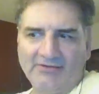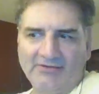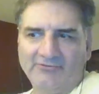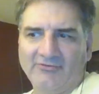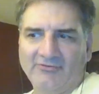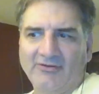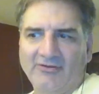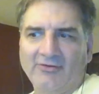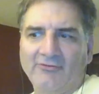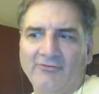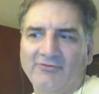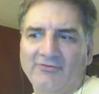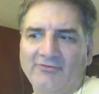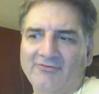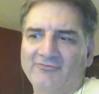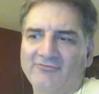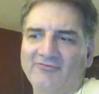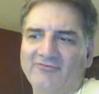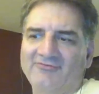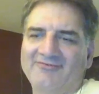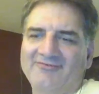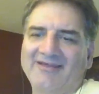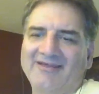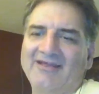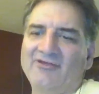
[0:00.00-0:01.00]
there's a
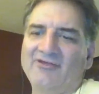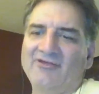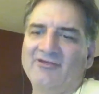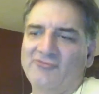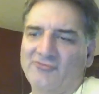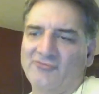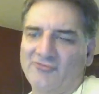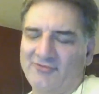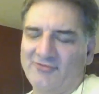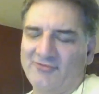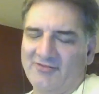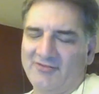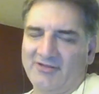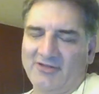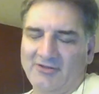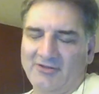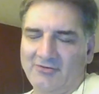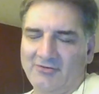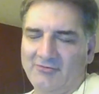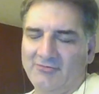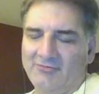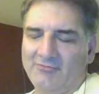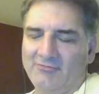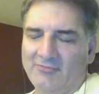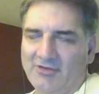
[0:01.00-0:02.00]
danger in that
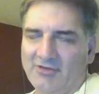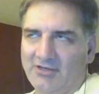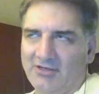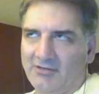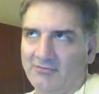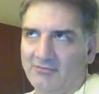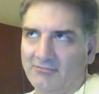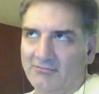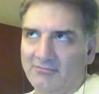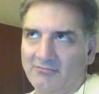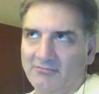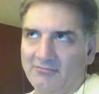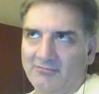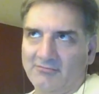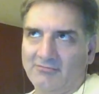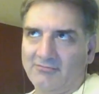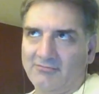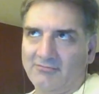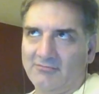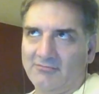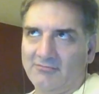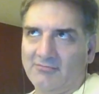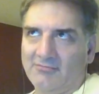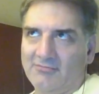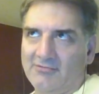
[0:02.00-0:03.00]
you might
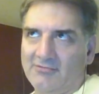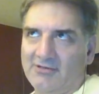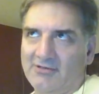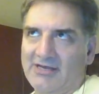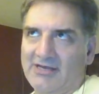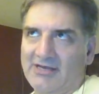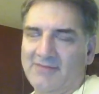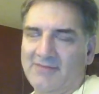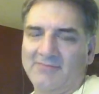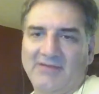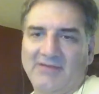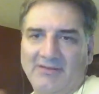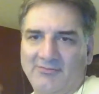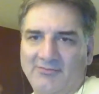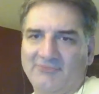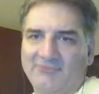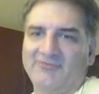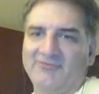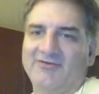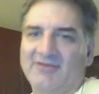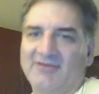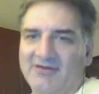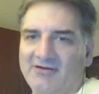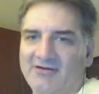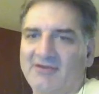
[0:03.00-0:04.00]
not be able to
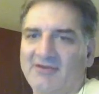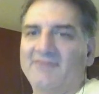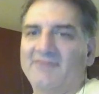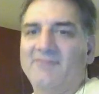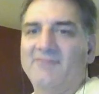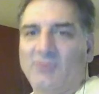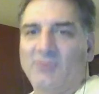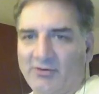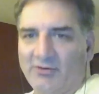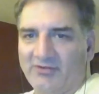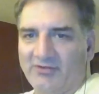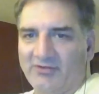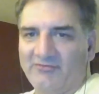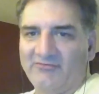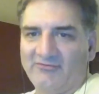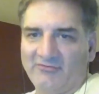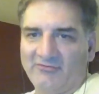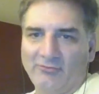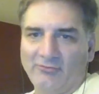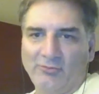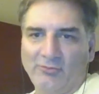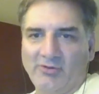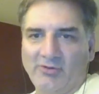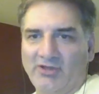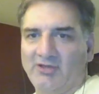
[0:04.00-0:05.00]
get enough points to
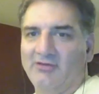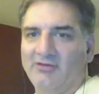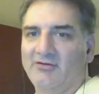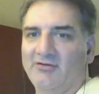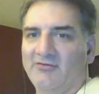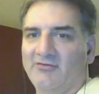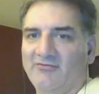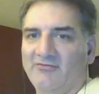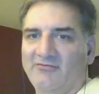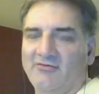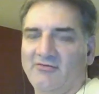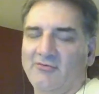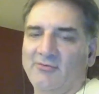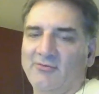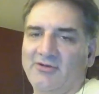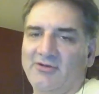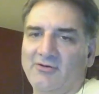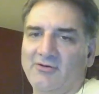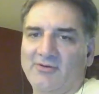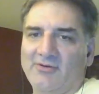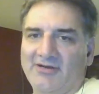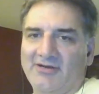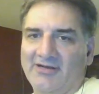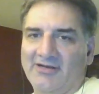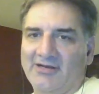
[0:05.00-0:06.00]
win, and so we don't
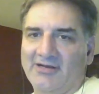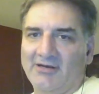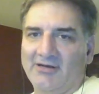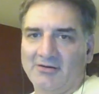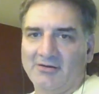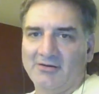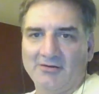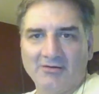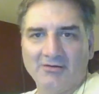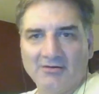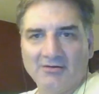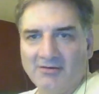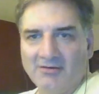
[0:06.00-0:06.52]
want to err